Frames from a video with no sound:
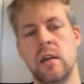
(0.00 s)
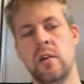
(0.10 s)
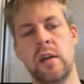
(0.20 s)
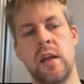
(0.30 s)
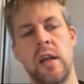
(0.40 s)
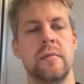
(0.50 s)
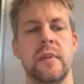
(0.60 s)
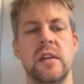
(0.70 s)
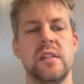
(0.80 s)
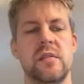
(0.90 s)
Okay,
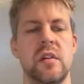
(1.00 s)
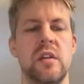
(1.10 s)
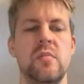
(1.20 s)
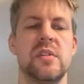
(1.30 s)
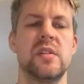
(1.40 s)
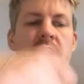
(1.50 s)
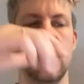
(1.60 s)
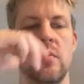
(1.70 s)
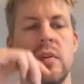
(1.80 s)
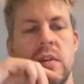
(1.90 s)
let me
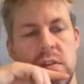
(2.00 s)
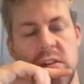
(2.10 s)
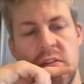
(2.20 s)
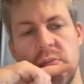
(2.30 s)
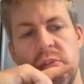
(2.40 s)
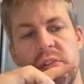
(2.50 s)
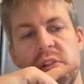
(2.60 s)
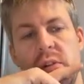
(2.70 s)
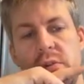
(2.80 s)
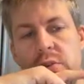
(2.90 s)
start with a simple
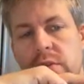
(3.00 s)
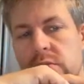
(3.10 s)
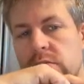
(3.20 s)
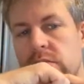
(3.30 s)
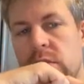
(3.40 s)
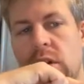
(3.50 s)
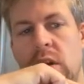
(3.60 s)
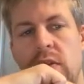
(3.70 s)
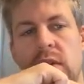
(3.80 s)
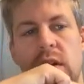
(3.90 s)
solution,
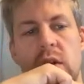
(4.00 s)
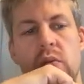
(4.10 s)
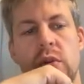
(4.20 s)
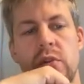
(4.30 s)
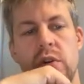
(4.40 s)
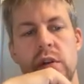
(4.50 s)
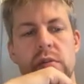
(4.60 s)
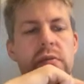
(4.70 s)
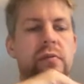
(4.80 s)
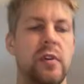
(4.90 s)
and then I will try to
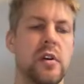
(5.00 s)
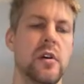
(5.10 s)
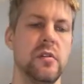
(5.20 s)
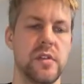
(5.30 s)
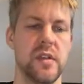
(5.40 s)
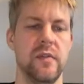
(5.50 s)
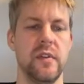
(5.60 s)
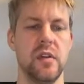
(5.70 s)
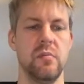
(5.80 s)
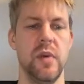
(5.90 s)
figure out
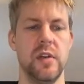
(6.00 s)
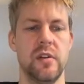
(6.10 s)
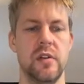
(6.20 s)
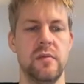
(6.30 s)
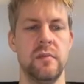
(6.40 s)
something better.